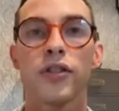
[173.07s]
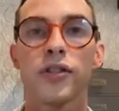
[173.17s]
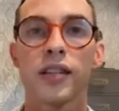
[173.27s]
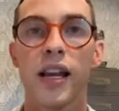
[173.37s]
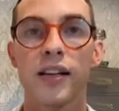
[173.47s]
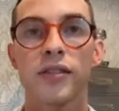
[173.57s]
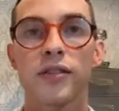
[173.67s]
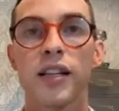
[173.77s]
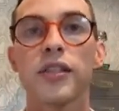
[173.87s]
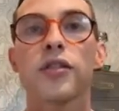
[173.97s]

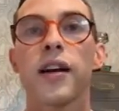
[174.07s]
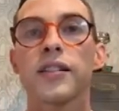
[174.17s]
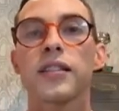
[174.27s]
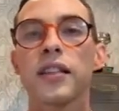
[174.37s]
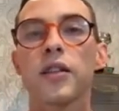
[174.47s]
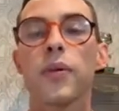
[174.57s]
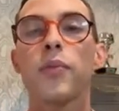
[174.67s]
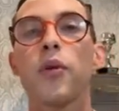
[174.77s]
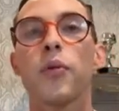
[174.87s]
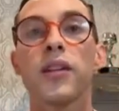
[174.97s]
skaters interact a little bit
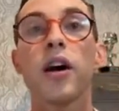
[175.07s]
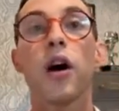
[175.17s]
more with the